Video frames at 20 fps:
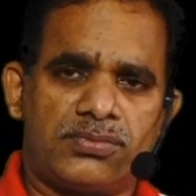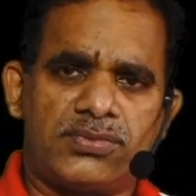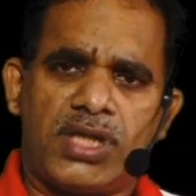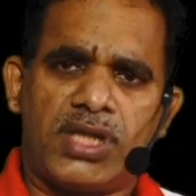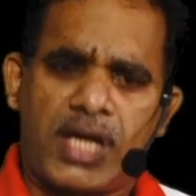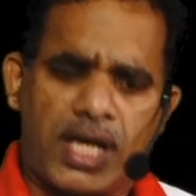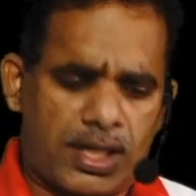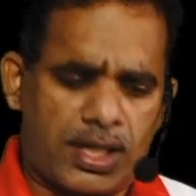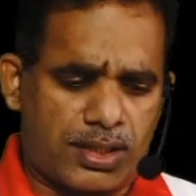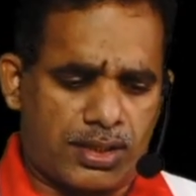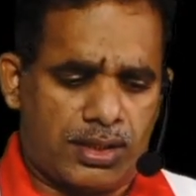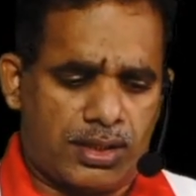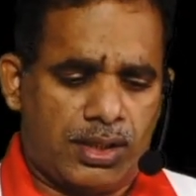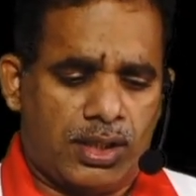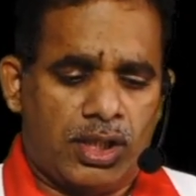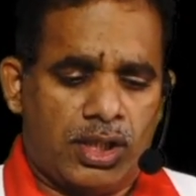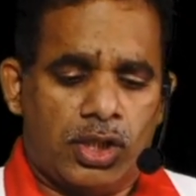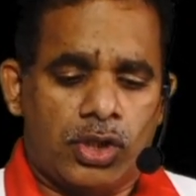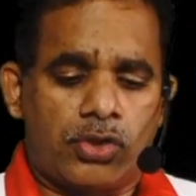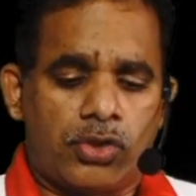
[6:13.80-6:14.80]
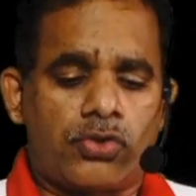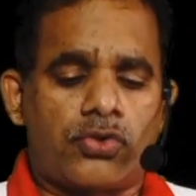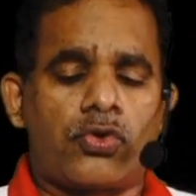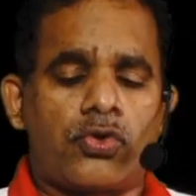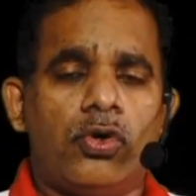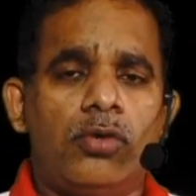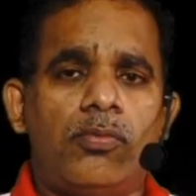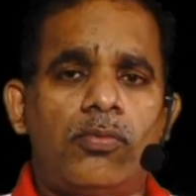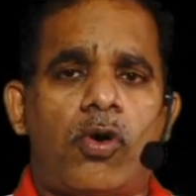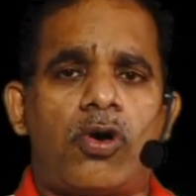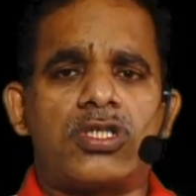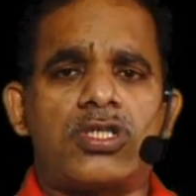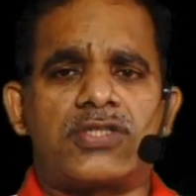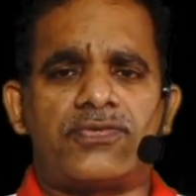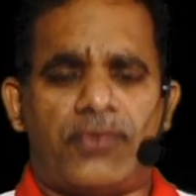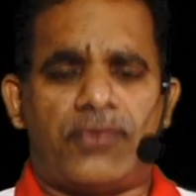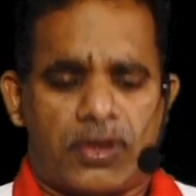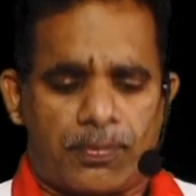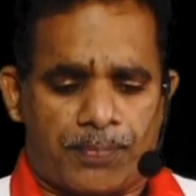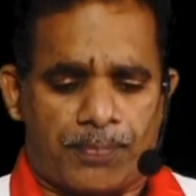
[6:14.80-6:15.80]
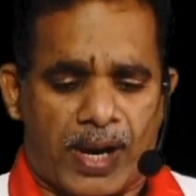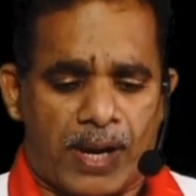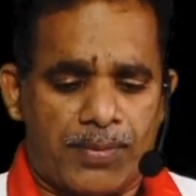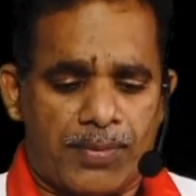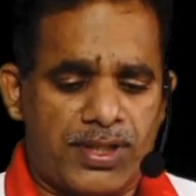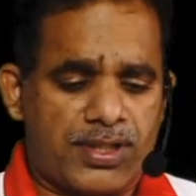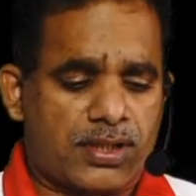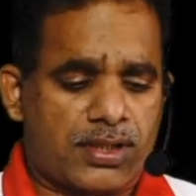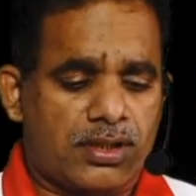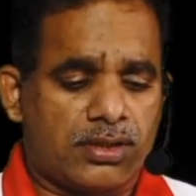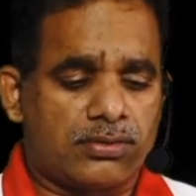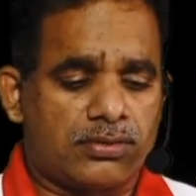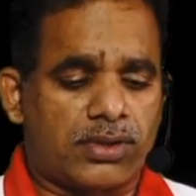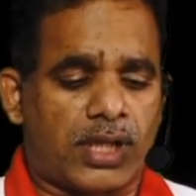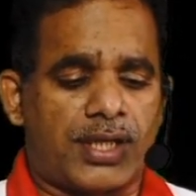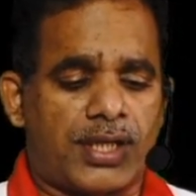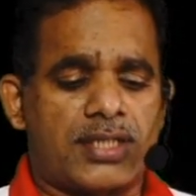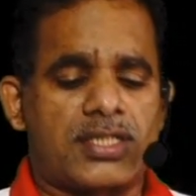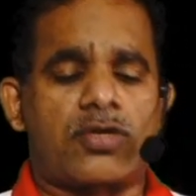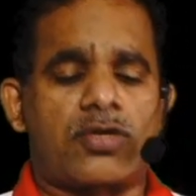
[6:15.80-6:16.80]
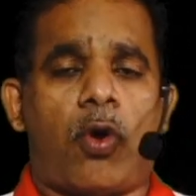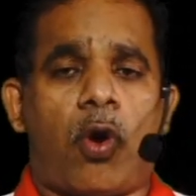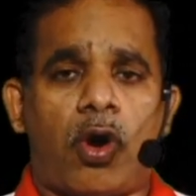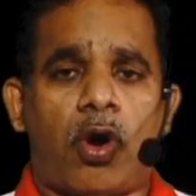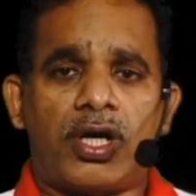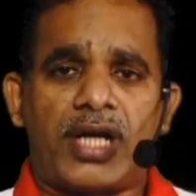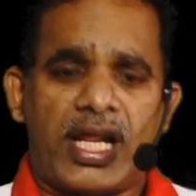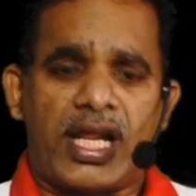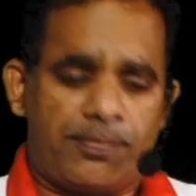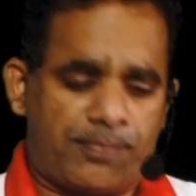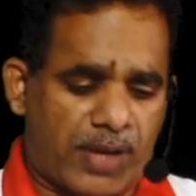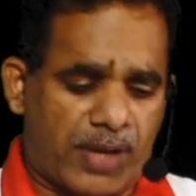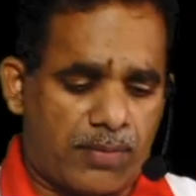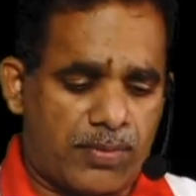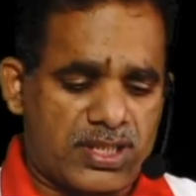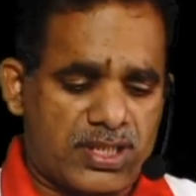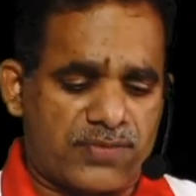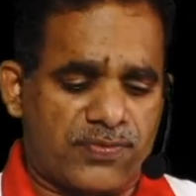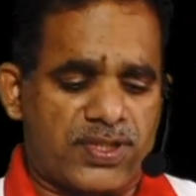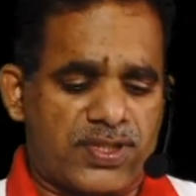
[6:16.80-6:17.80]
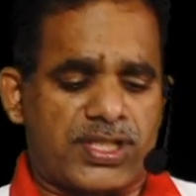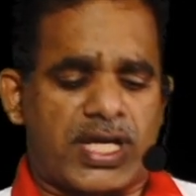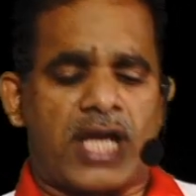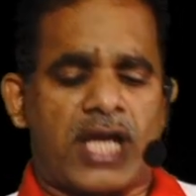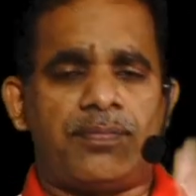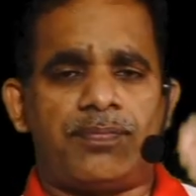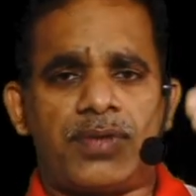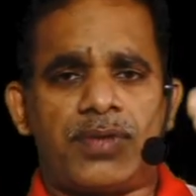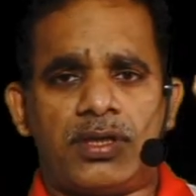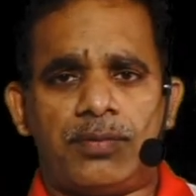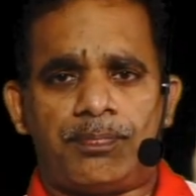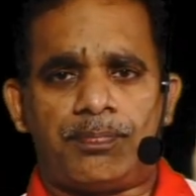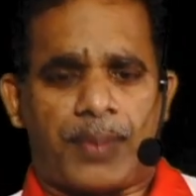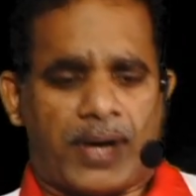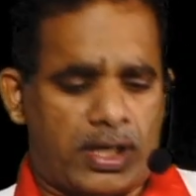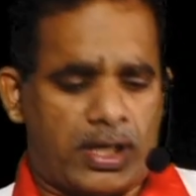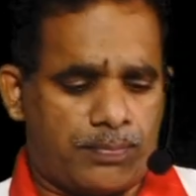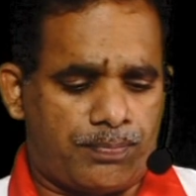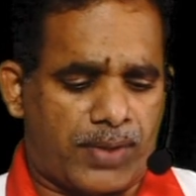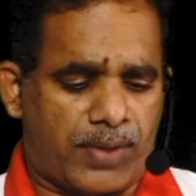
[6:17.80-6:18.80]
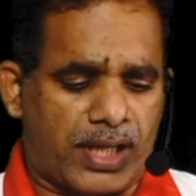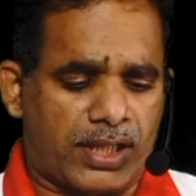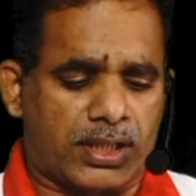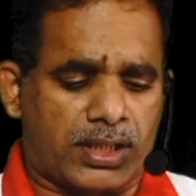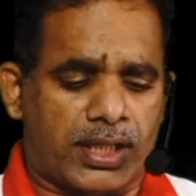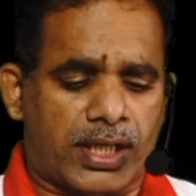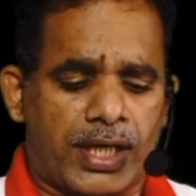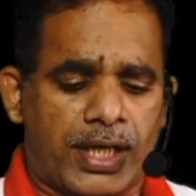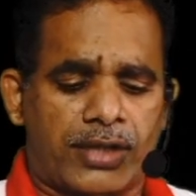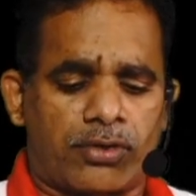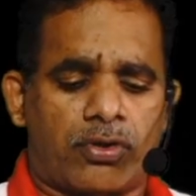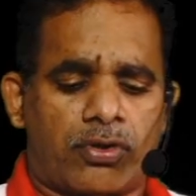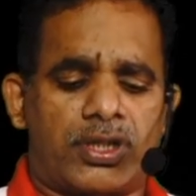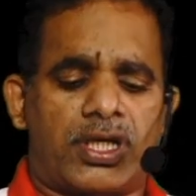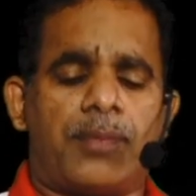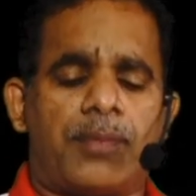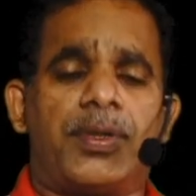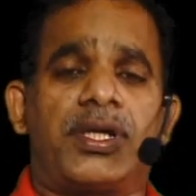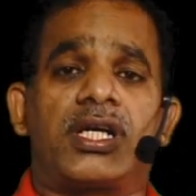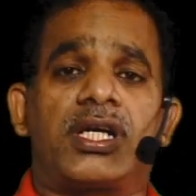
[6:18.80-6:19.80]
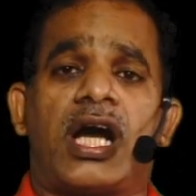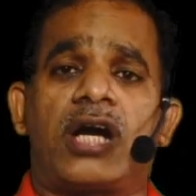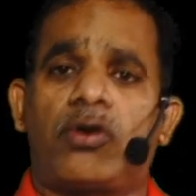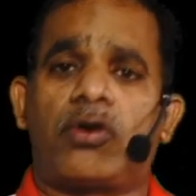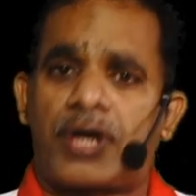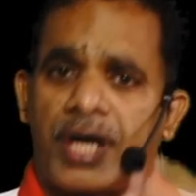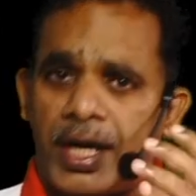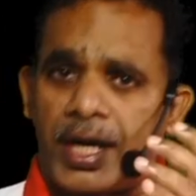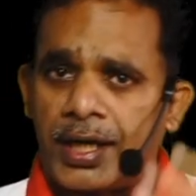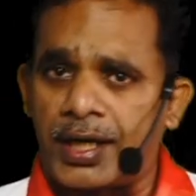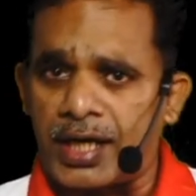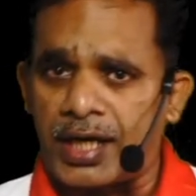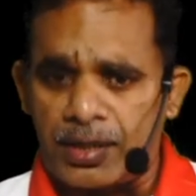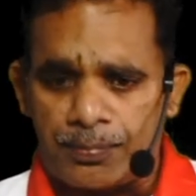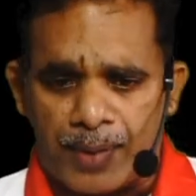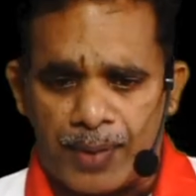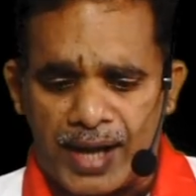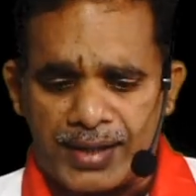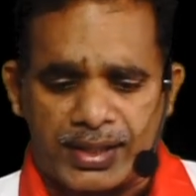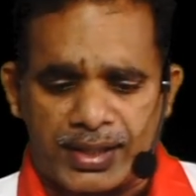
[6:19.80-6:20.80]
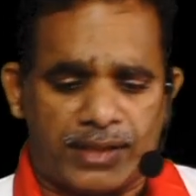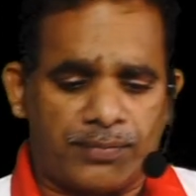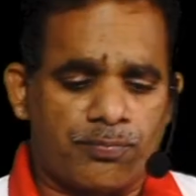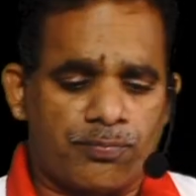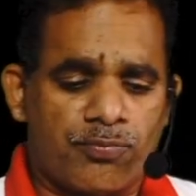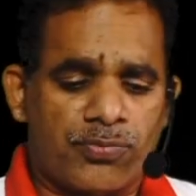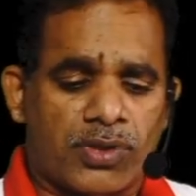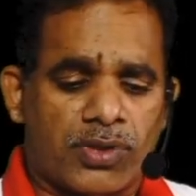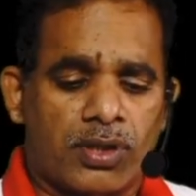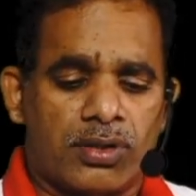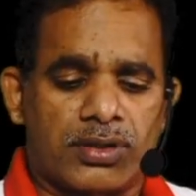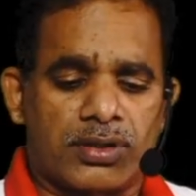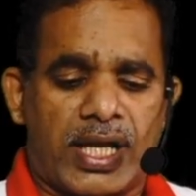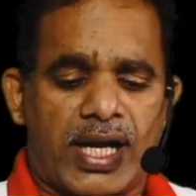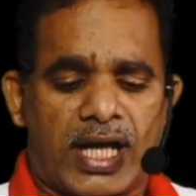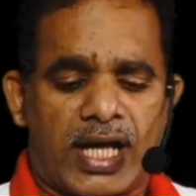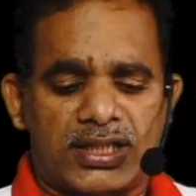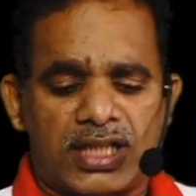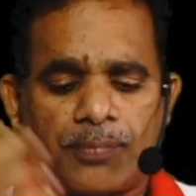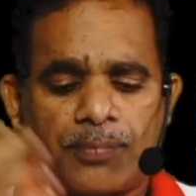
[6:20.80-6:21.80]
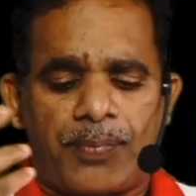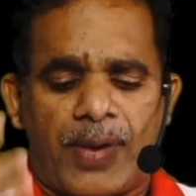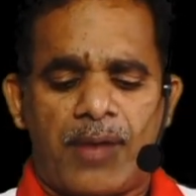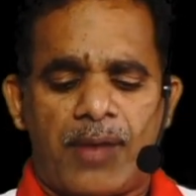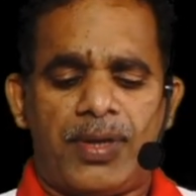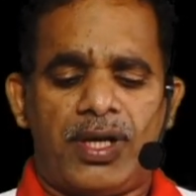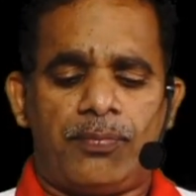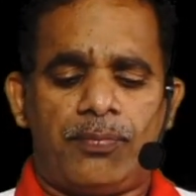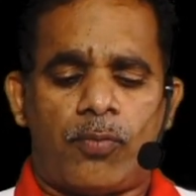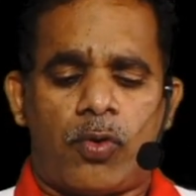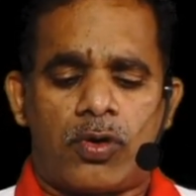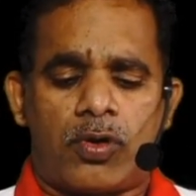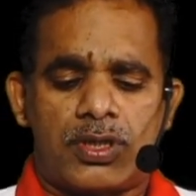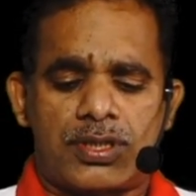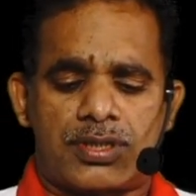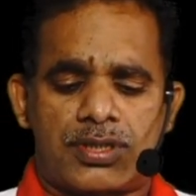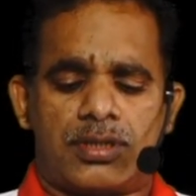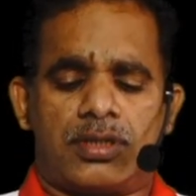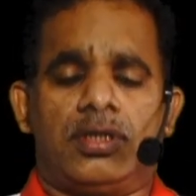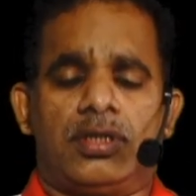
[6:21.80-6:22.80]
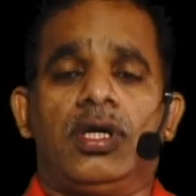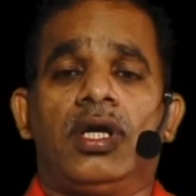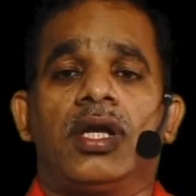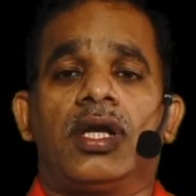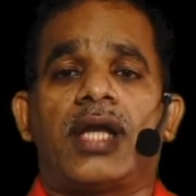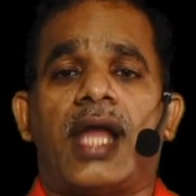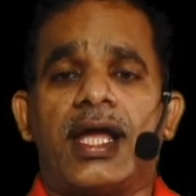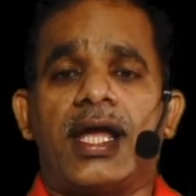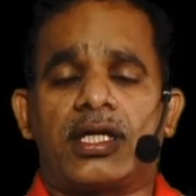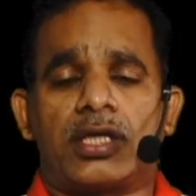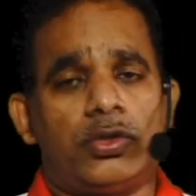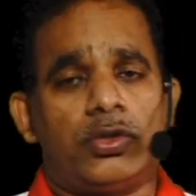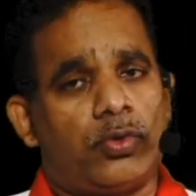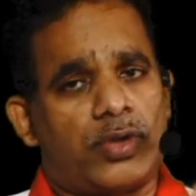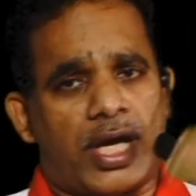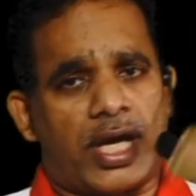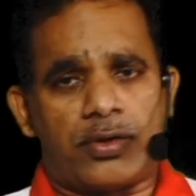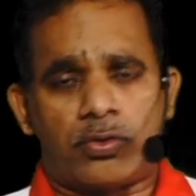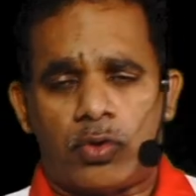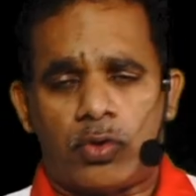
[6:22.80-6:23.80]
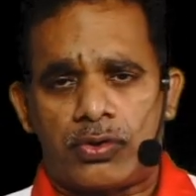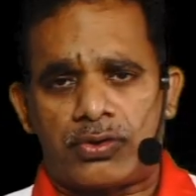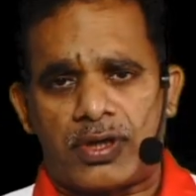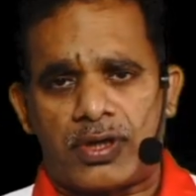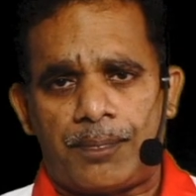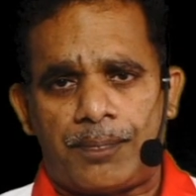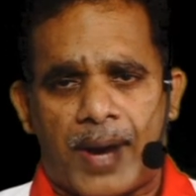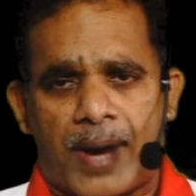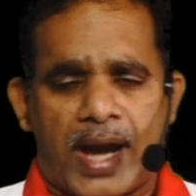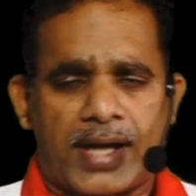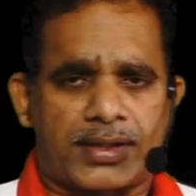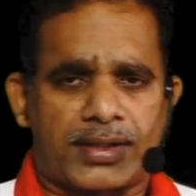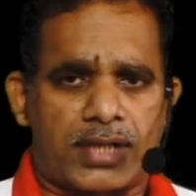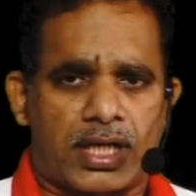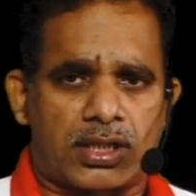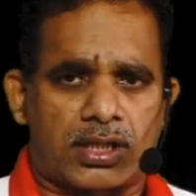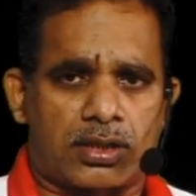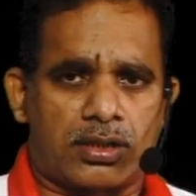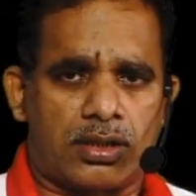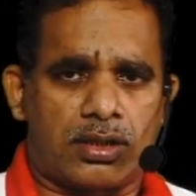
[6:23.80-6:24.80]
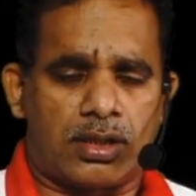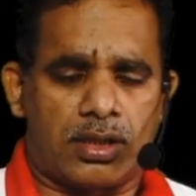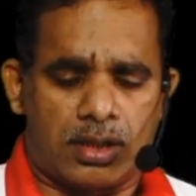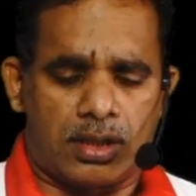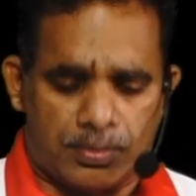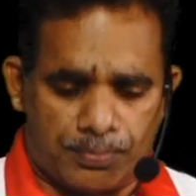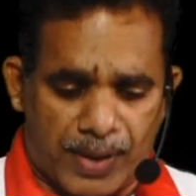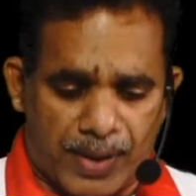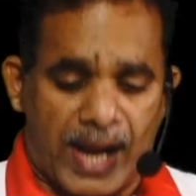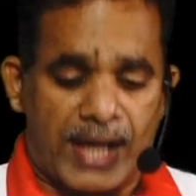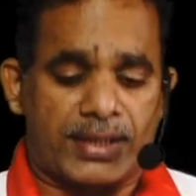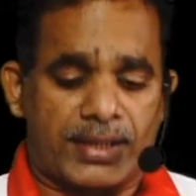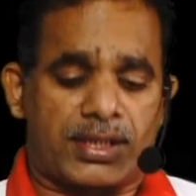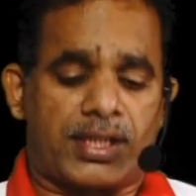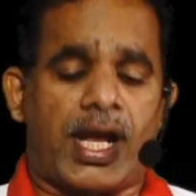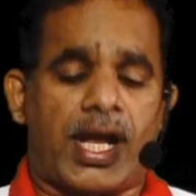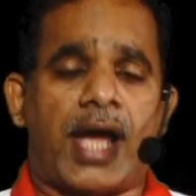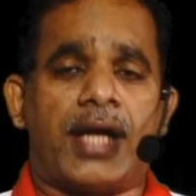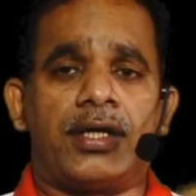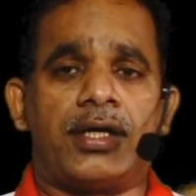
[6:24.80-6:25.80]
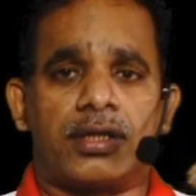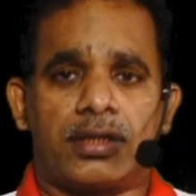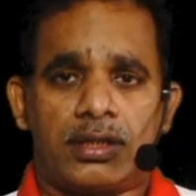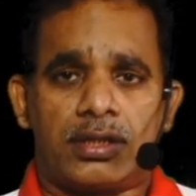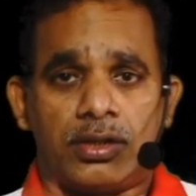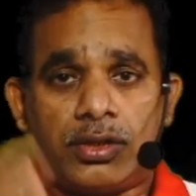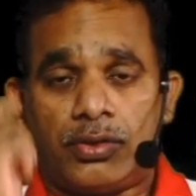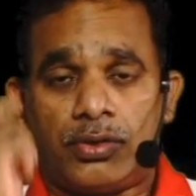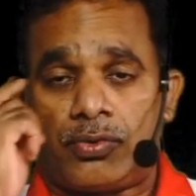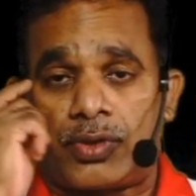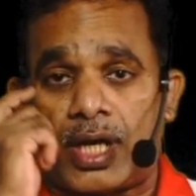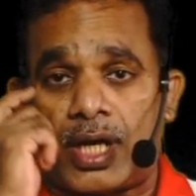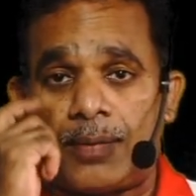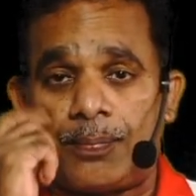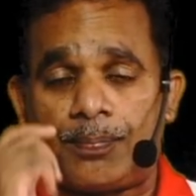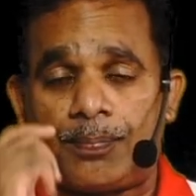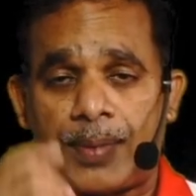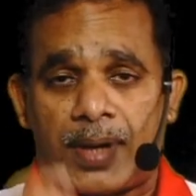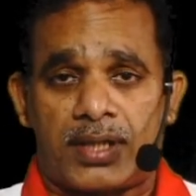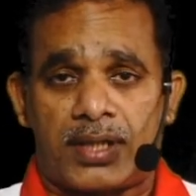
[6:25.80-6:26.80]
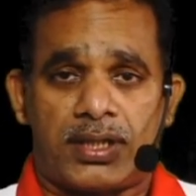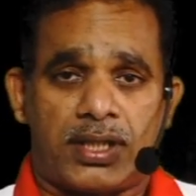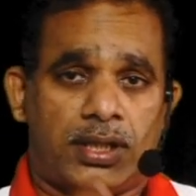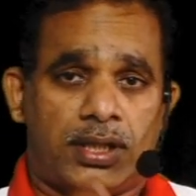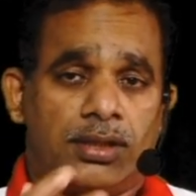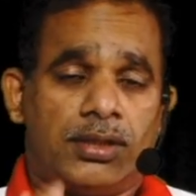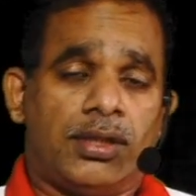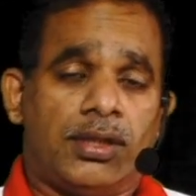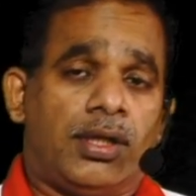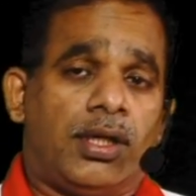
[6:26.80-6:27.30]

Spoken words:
There are two modes for payment, that is online payments, which can be paid by credit or debit card or internet banking. Then other payment modes, like you can go to a bank and you can pay the